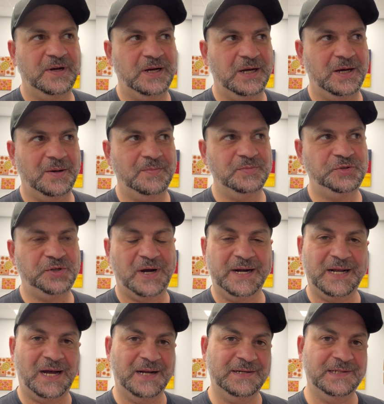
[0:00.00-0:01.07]
trying
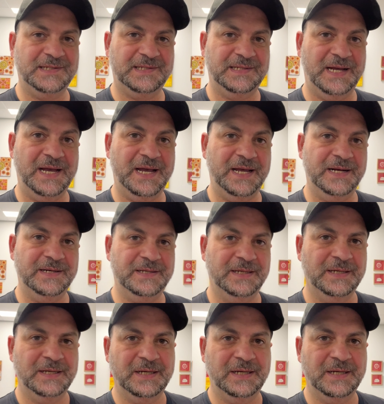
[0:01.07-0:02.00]
to understand